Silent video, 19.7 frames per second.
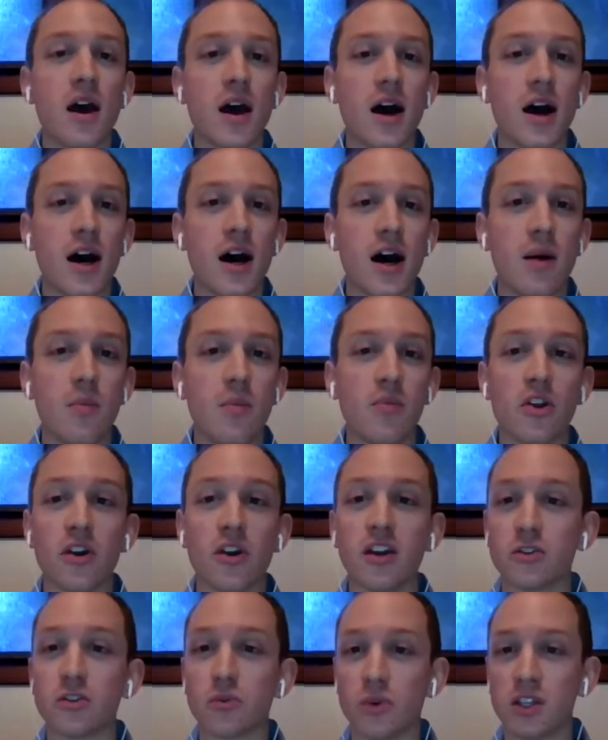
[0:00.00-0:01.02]
There
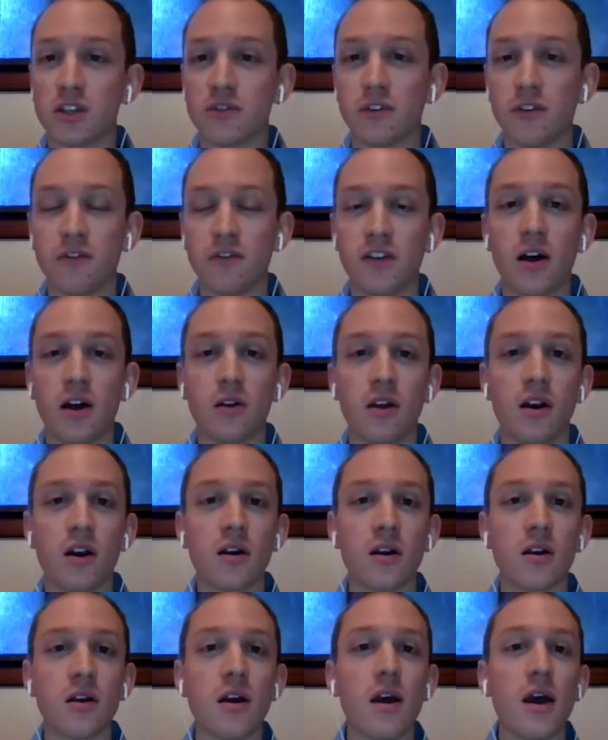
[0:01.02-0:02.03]
is risk for
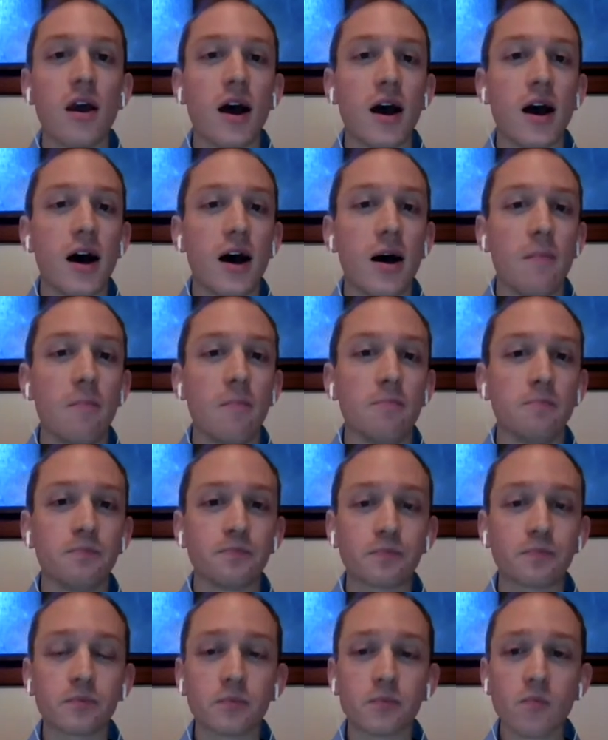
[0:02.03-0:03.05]
failure.
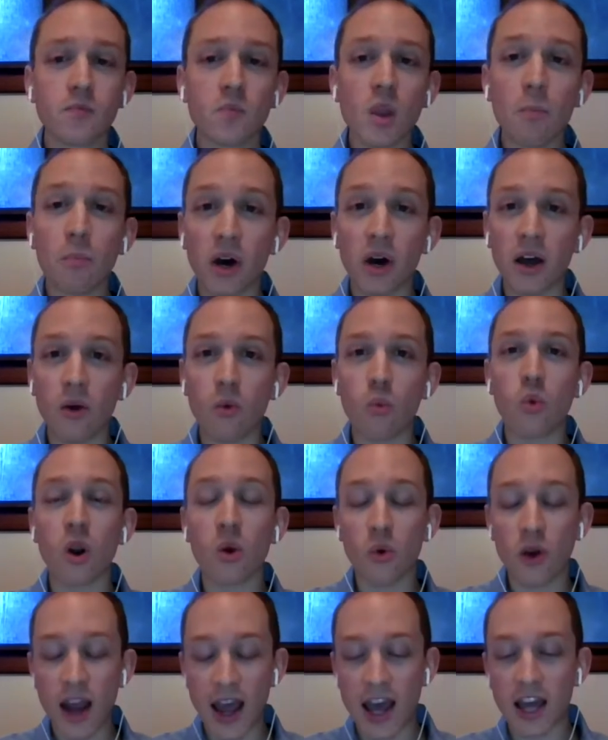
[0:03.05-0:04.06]
But where
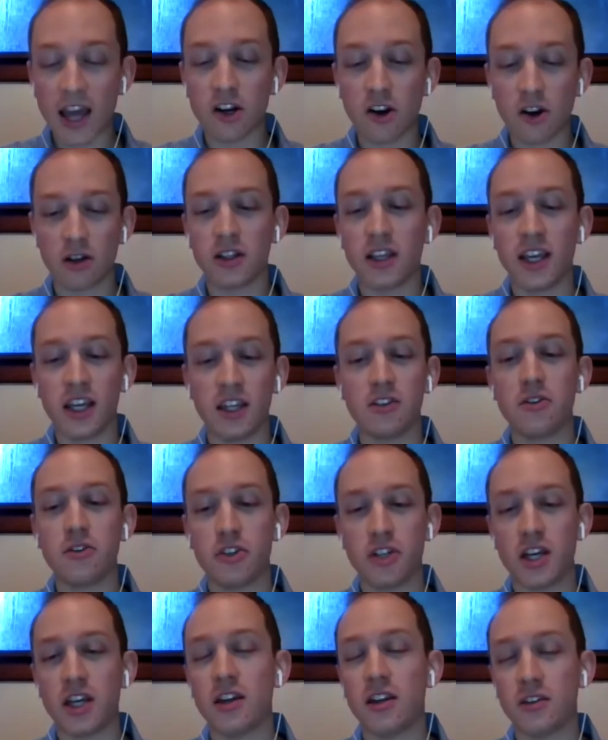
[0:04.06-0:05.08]
we're at currently in
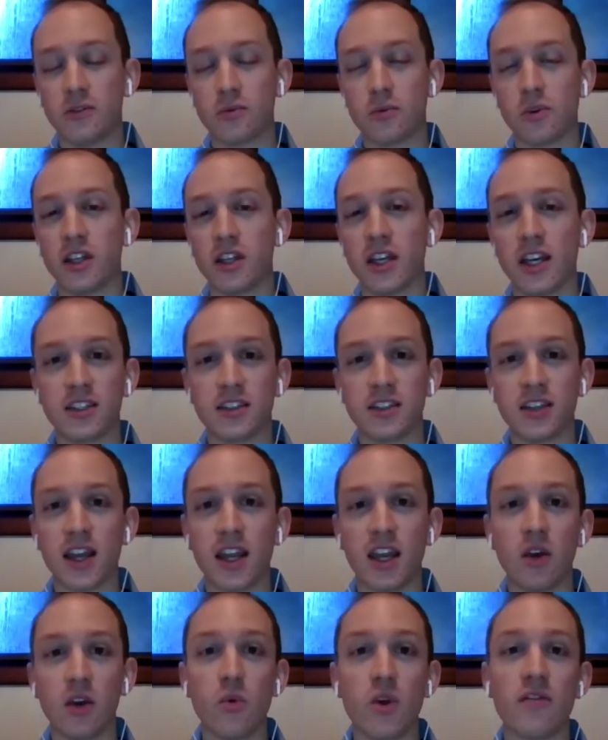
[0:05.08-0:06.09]
Duchenne is really
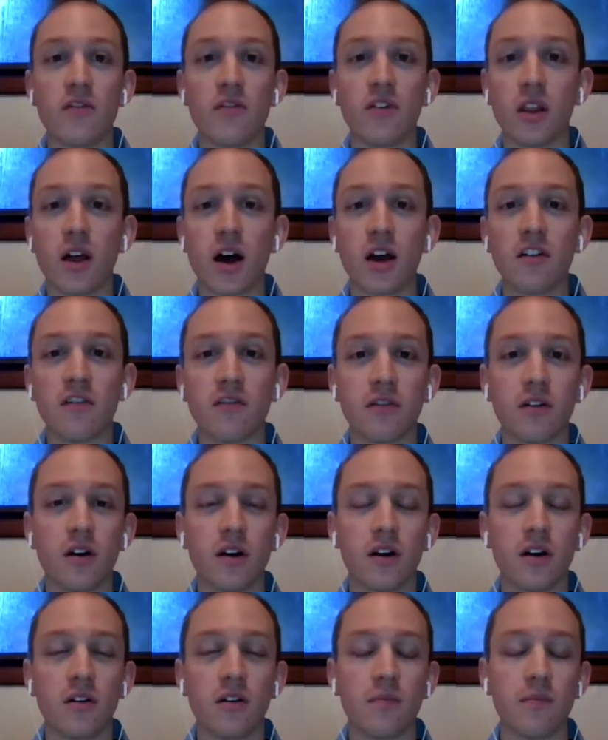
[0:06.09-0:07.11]
exciting. We have a lot
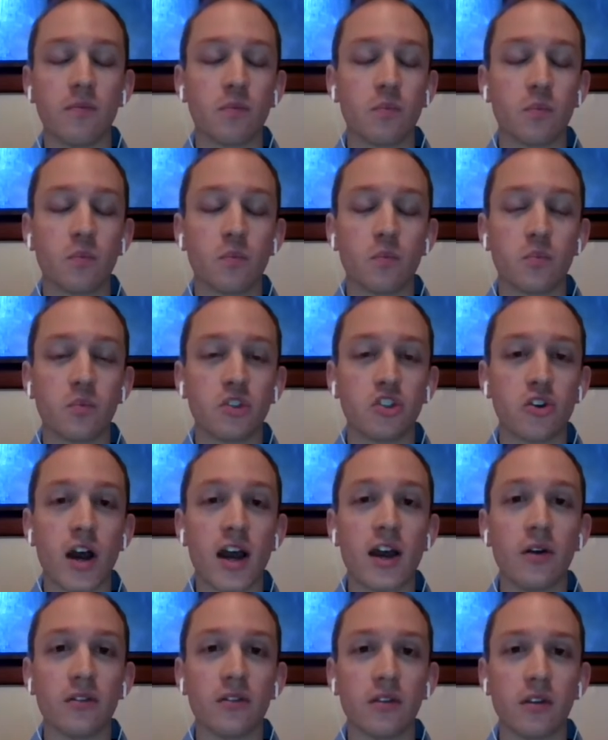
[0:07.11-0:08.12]
of
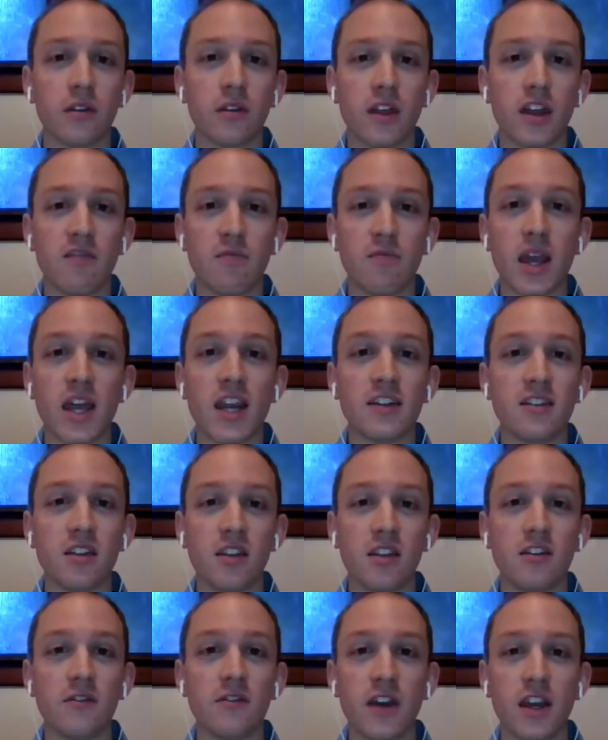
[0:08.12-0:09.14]
trials that have made it to
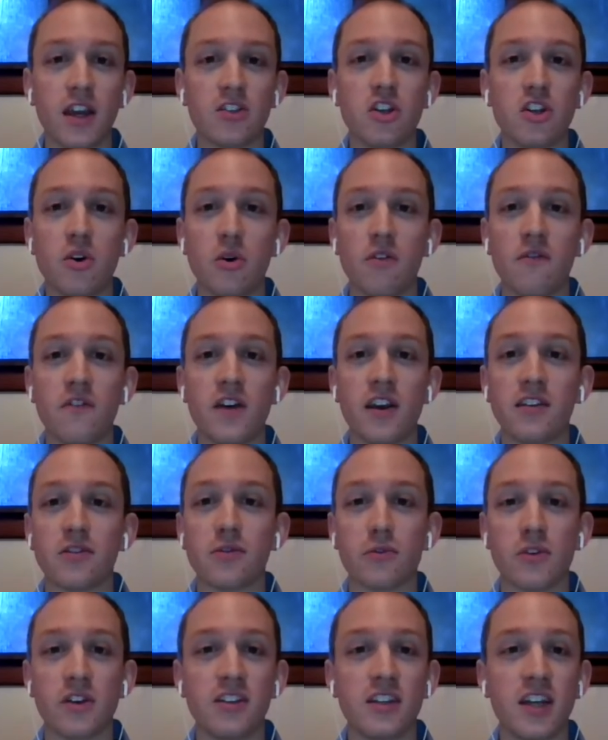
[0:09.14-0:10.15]
these phase 2 and phase
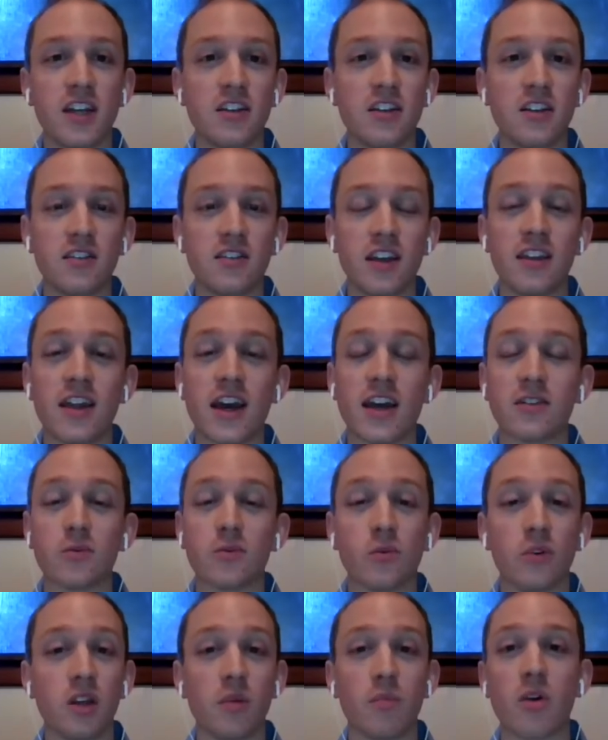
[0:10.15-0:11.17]
3 stages, and that's
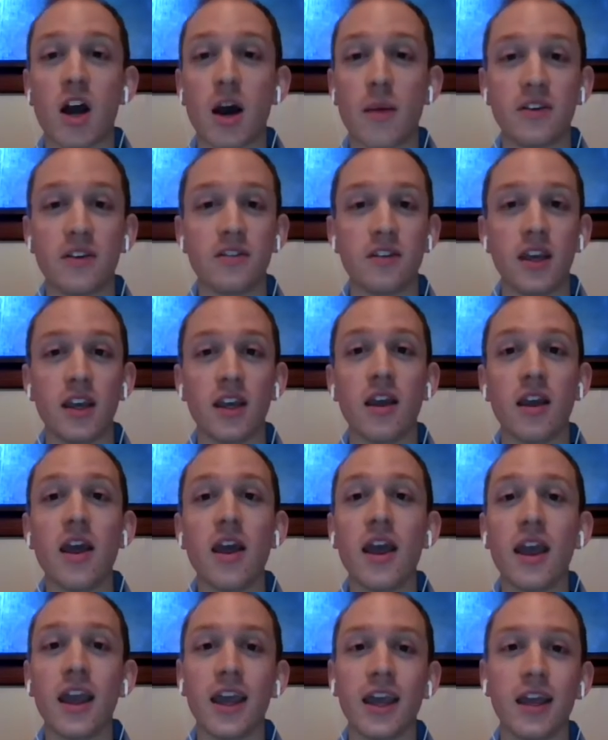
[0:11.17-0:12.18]
really promising
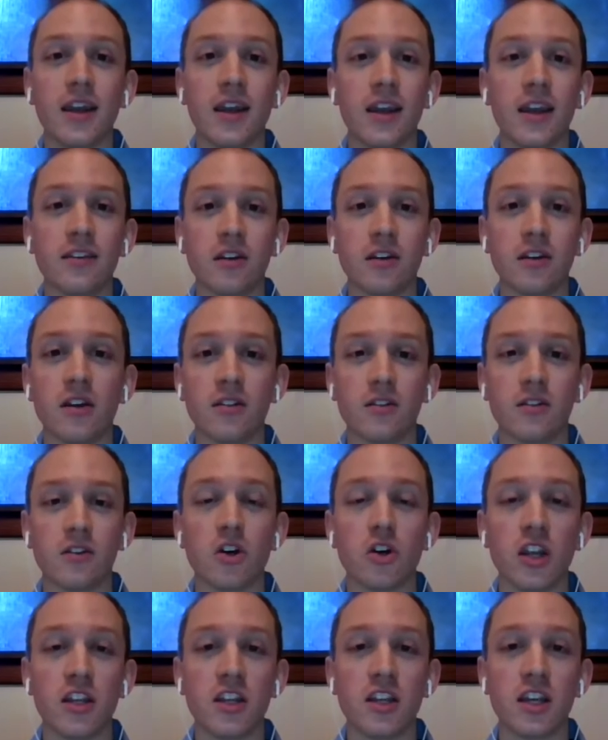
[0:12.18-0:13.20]
and is a
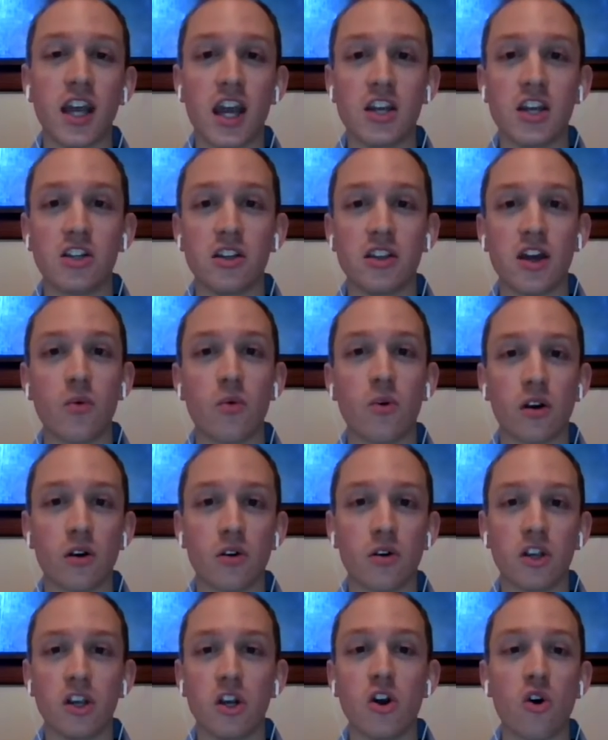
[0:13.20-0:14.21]
good indication that we're
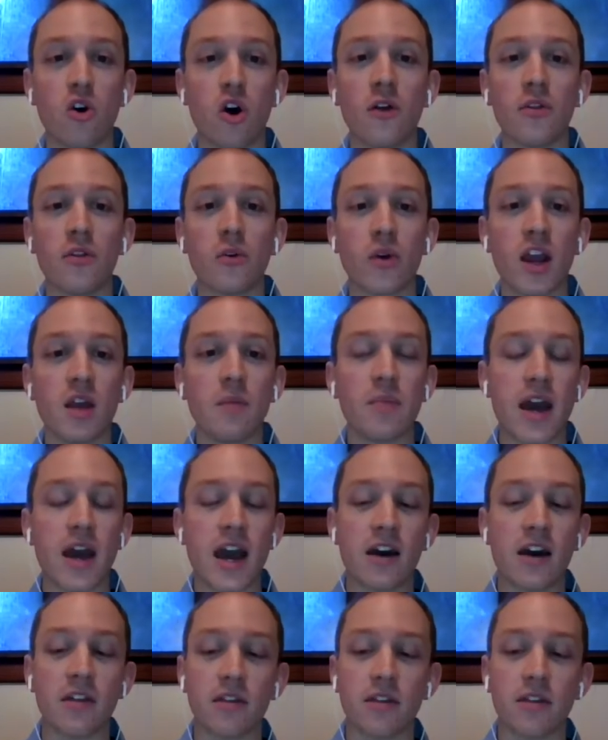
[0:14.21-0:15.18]
on the right path.